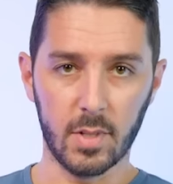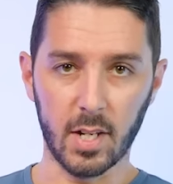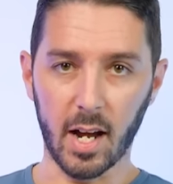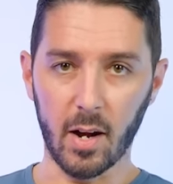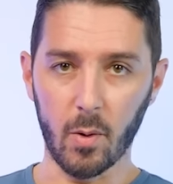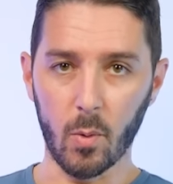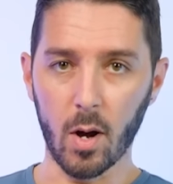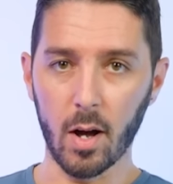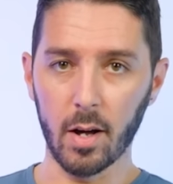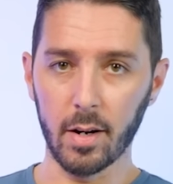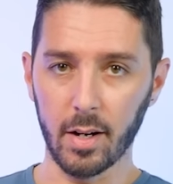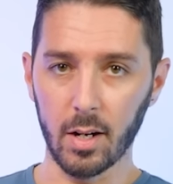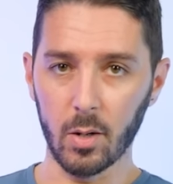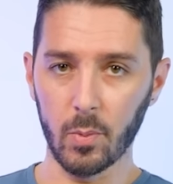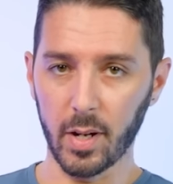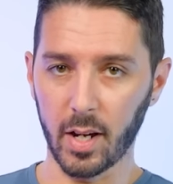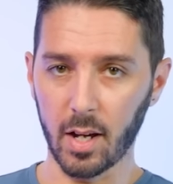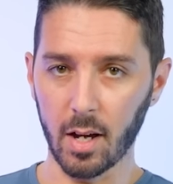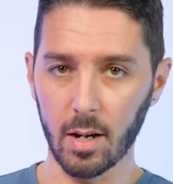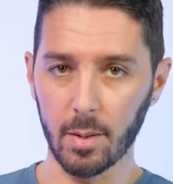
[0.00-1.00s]
Taiwan, here
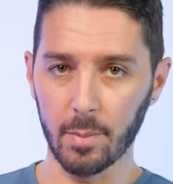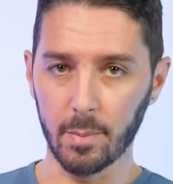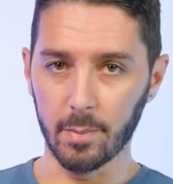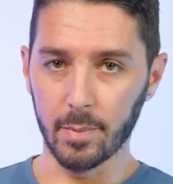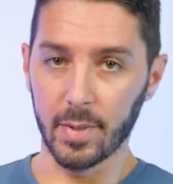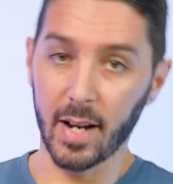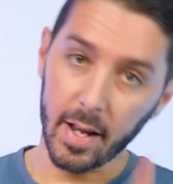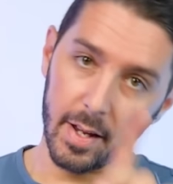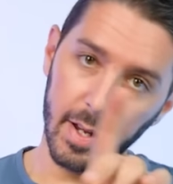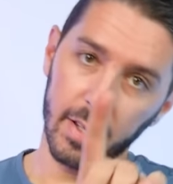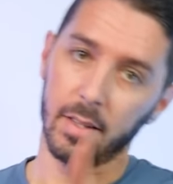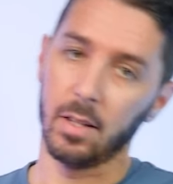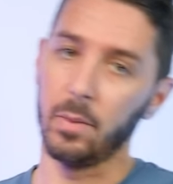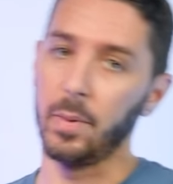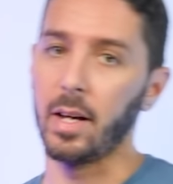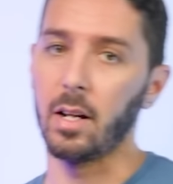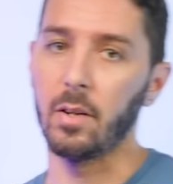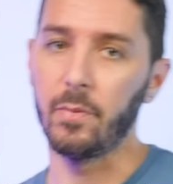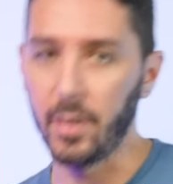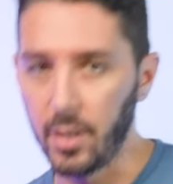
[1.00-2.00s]
we come. Not yet though, we
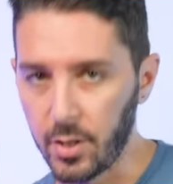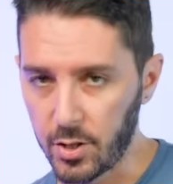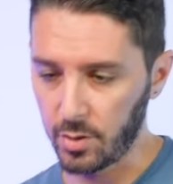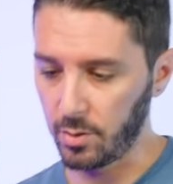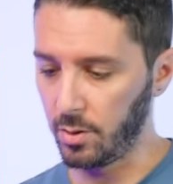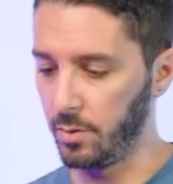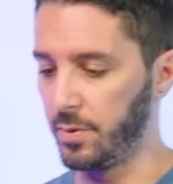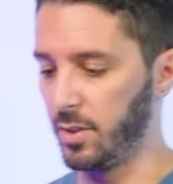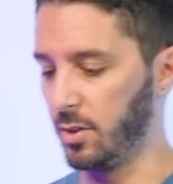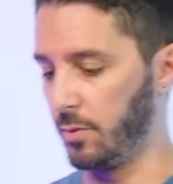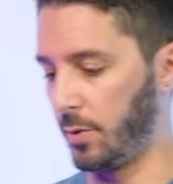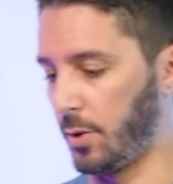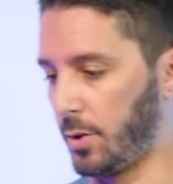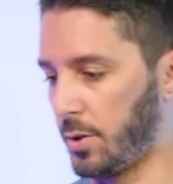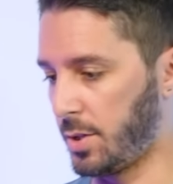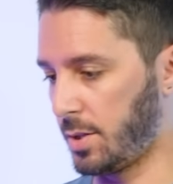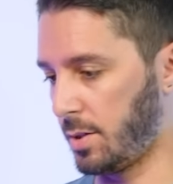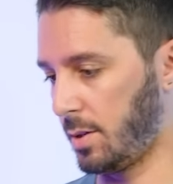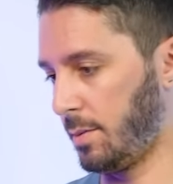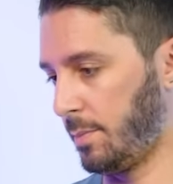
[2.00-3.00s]
gotta finish the review
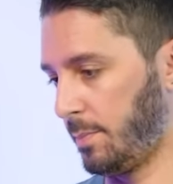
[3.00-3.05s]
first.